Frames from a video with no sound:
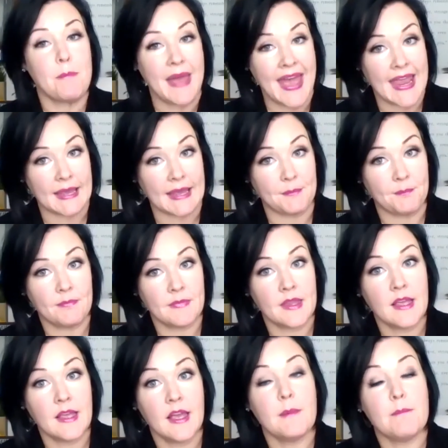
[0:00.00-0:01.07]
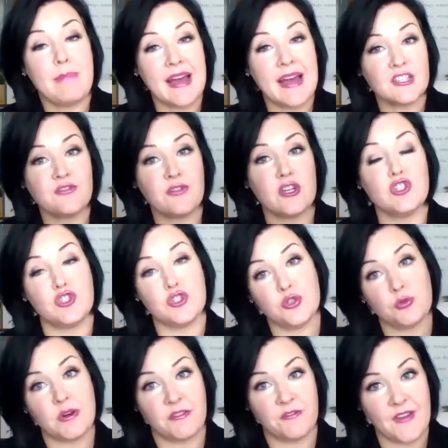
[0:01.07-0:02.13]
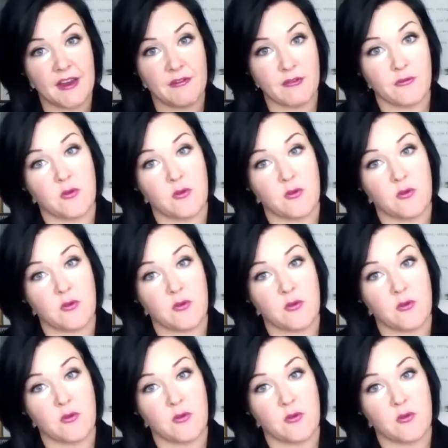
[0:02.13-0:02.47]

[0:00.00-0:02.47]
Pay. That's a favor